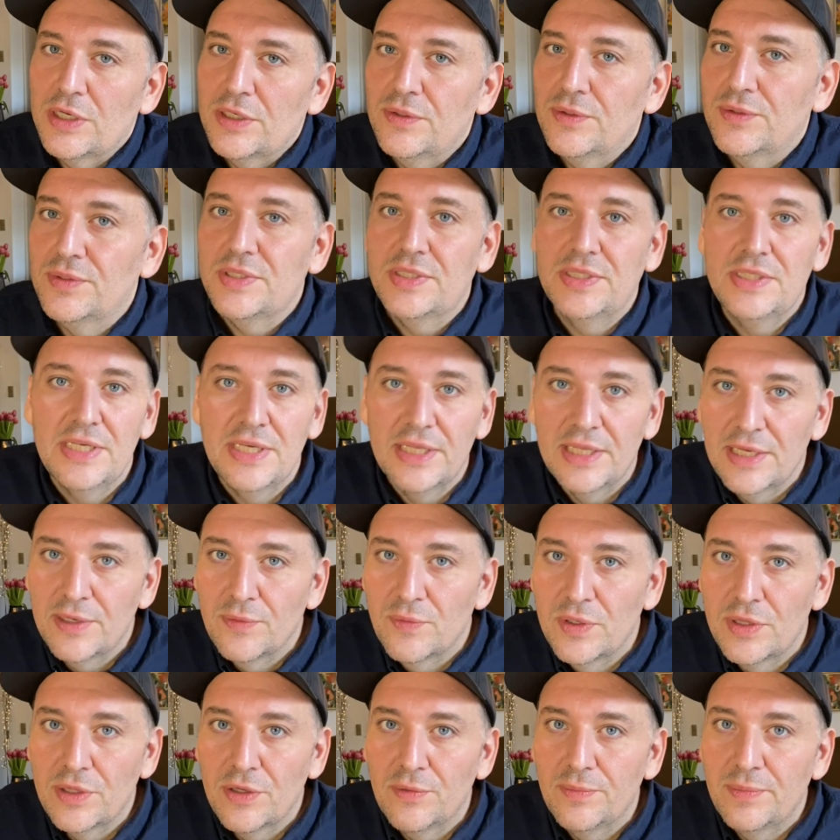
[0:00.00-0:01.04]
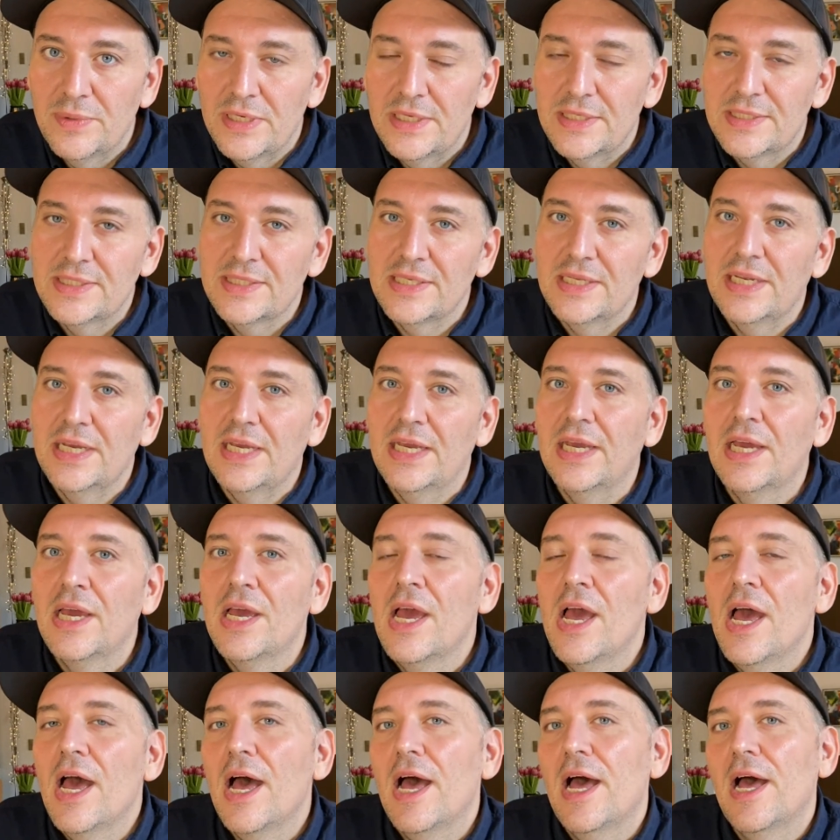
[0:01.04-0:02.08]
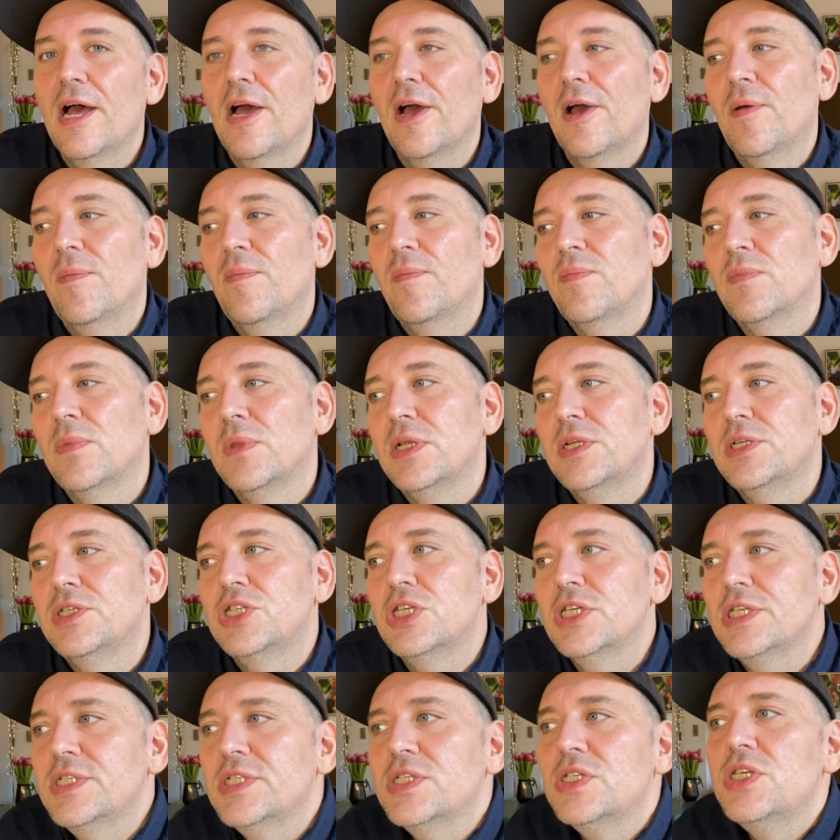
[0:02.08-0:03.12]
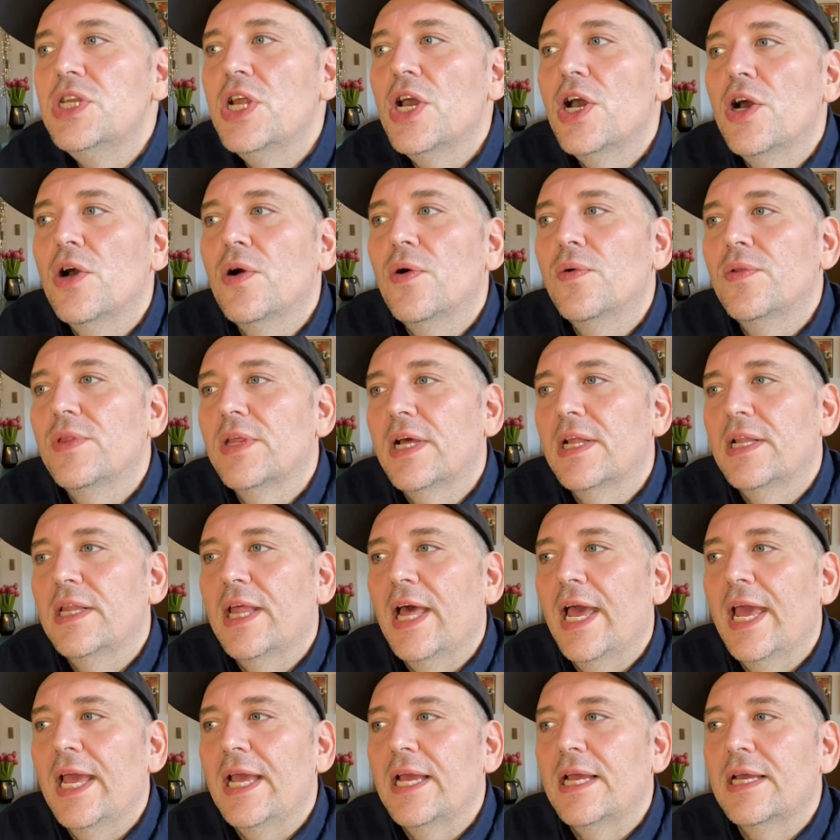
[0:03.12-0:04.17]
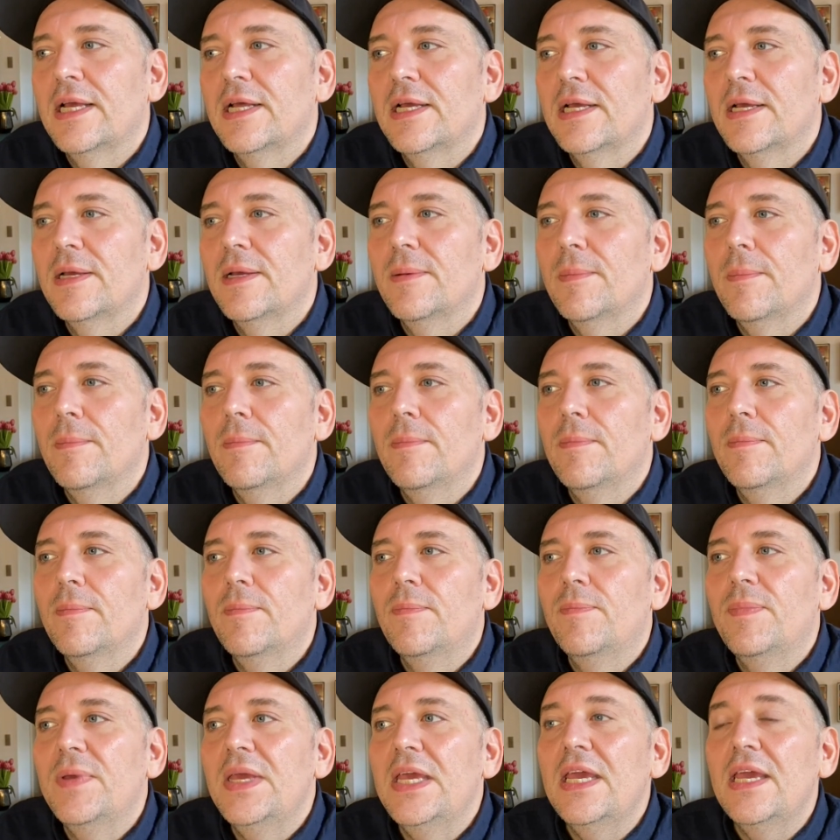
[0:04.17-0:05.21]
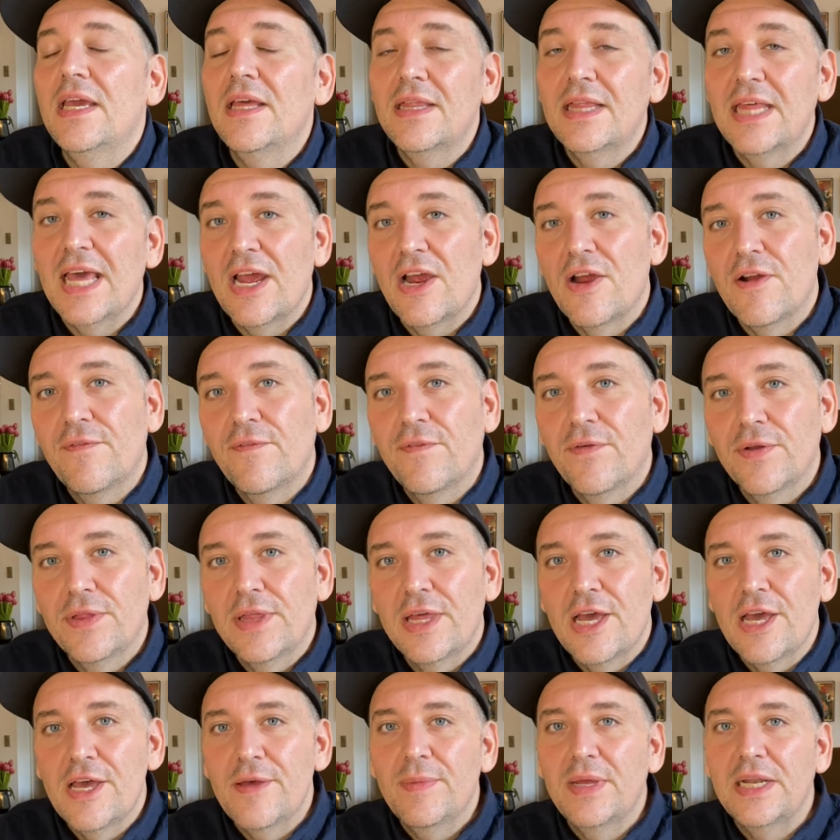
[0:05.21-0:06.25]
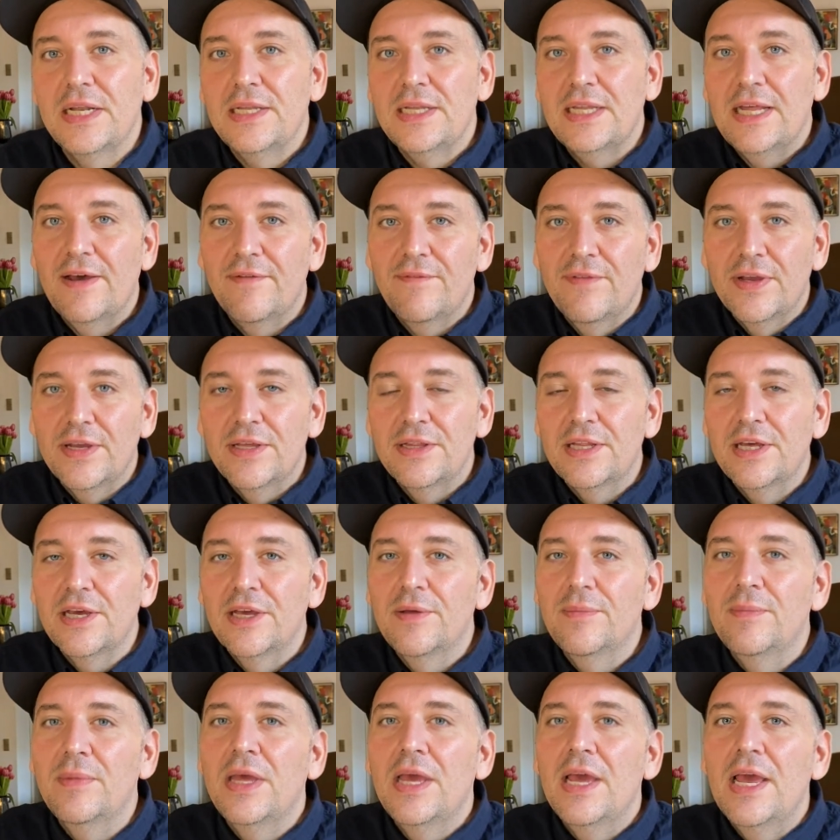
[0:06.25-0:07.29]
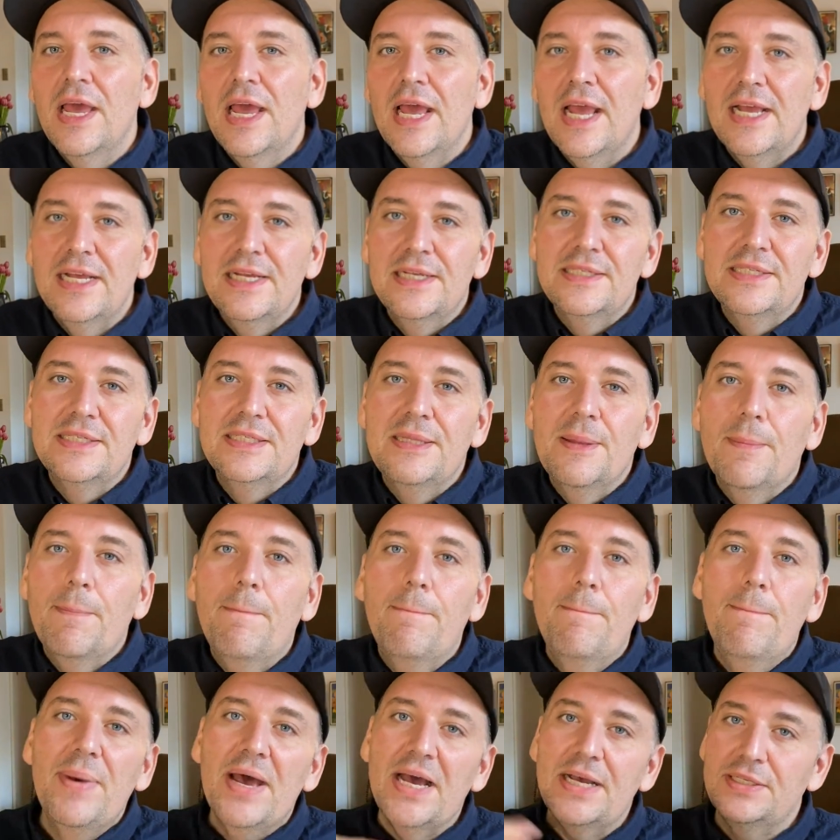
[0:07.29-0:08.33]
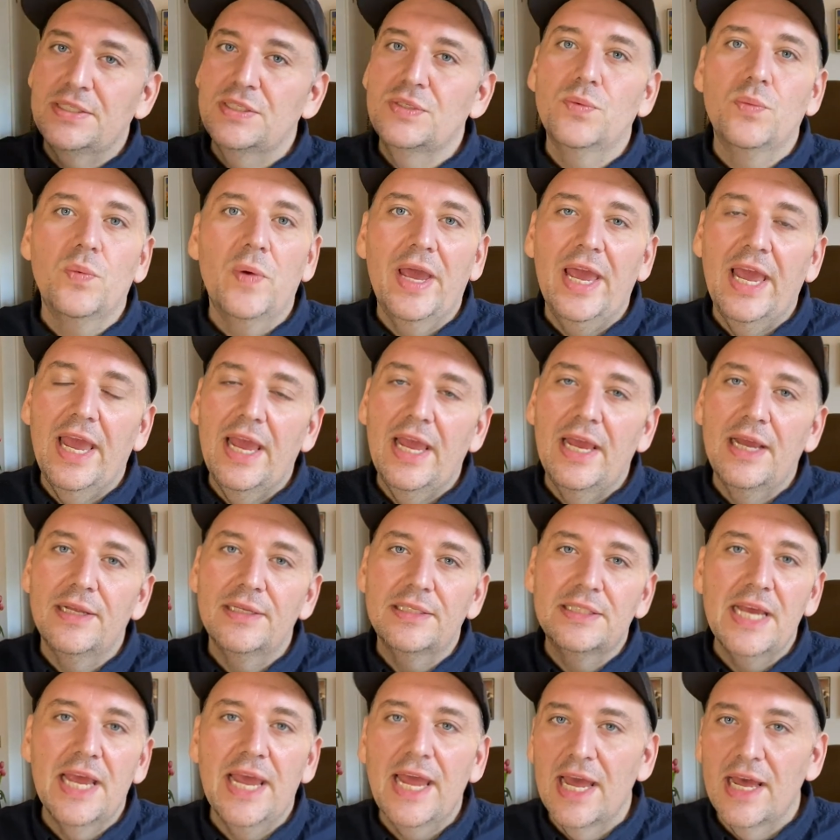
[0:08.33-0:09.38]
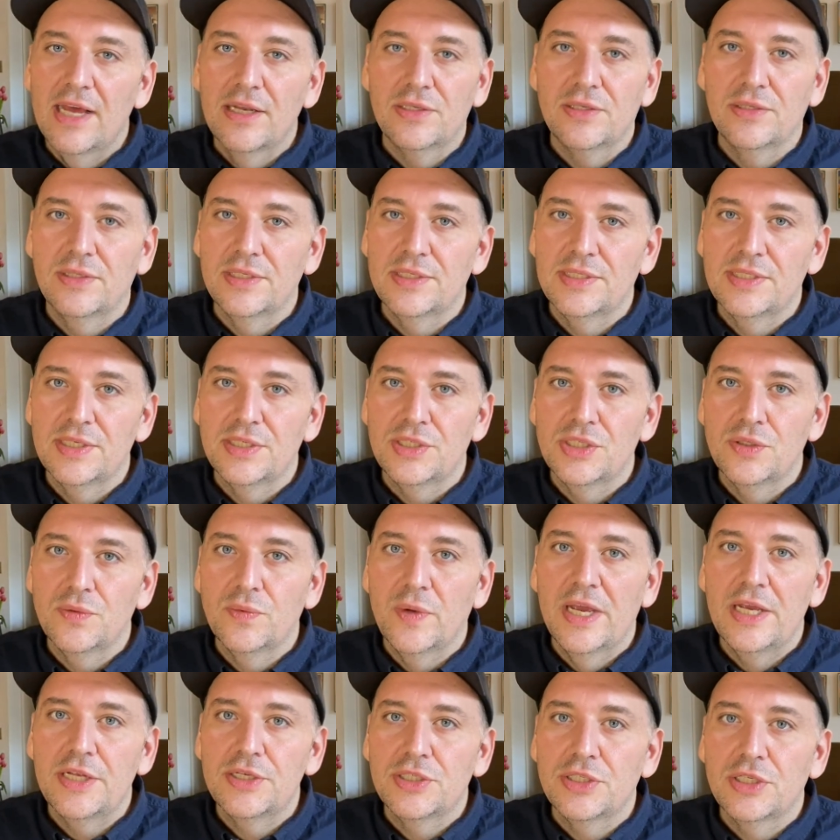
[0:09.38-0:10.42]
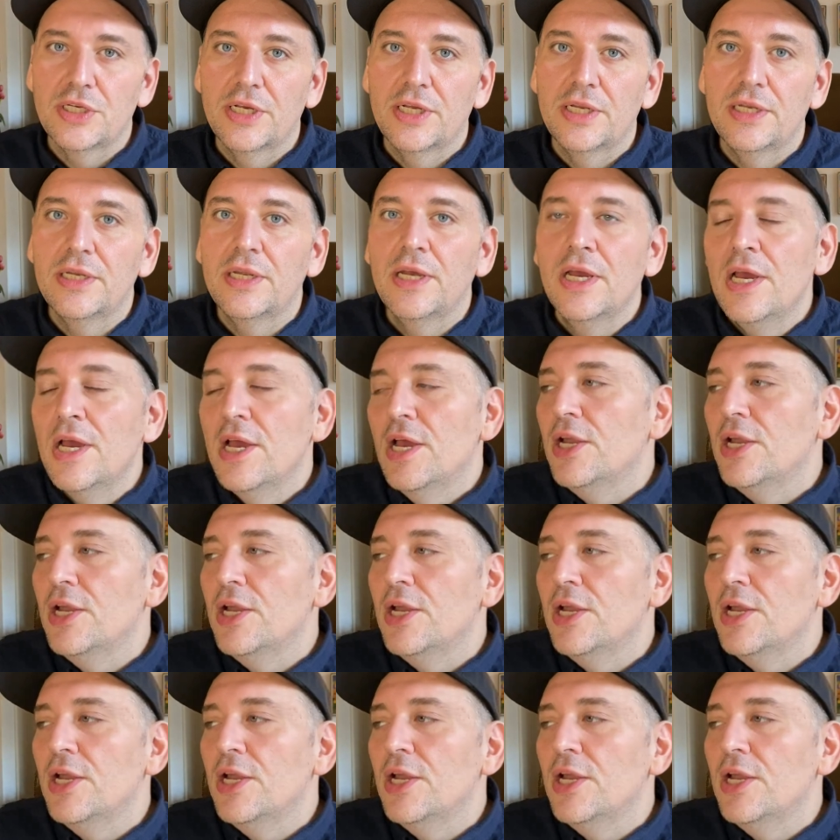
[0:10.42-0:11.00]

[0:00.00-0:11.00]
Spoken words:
who's dealing with obesity, just know that, like, being there for them and loving them is the best way to handle the situation.